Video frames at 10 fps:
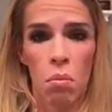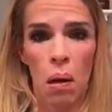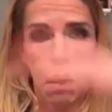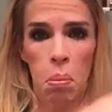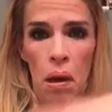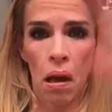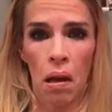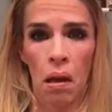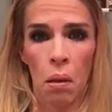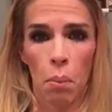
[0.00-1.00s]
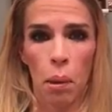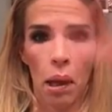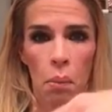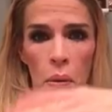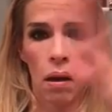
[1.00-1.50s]

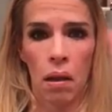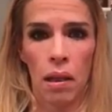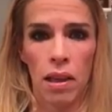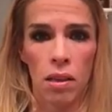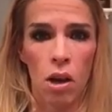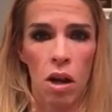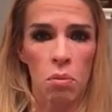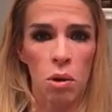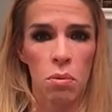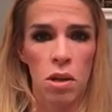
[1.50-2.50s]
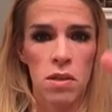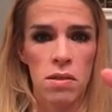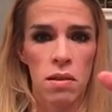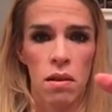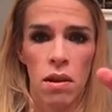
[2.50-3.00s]
like the cardboard
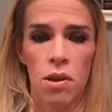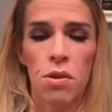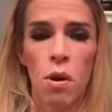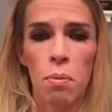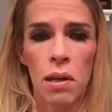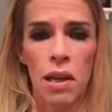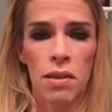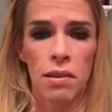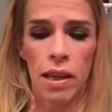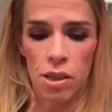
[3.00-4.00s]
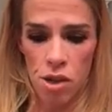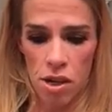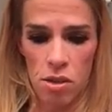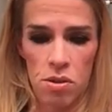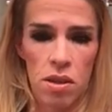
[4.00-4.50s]
ones. You open it and like try
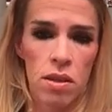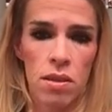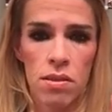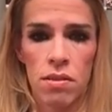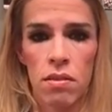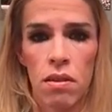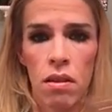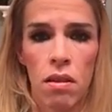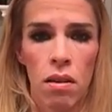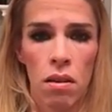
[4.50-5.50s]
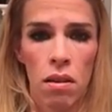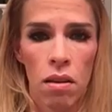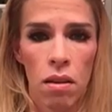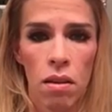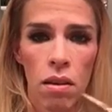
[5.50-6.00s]
to use it, and it's
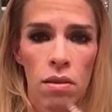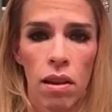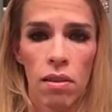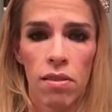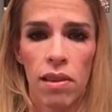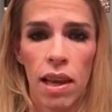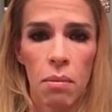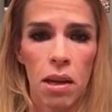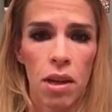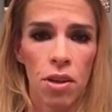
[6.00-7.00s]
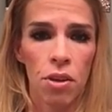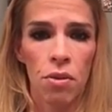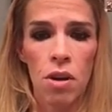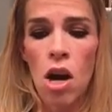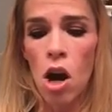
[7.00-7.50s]
like slamming on
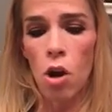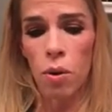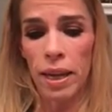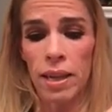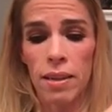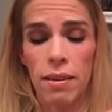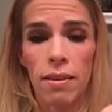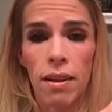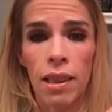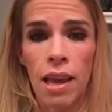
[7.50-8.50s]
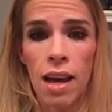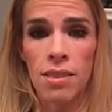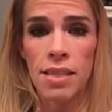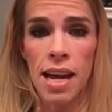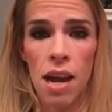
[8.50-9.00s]
you. Oh, it
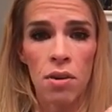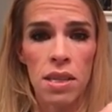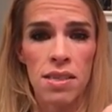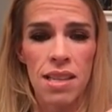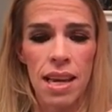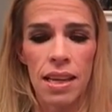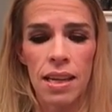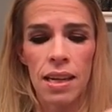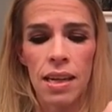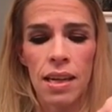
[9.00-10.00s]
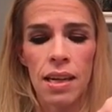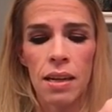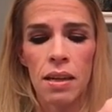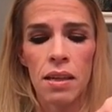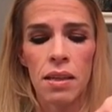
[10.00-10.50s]
locks down. It's like,
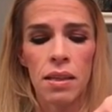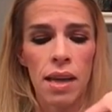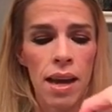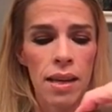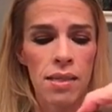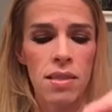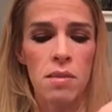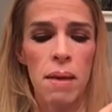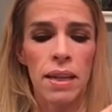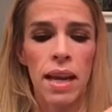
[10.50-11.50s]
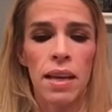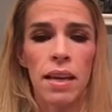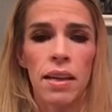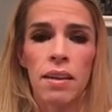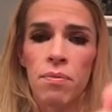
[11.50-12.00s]
yeah, I guess it's
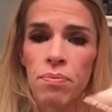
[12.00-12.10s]
magnetic.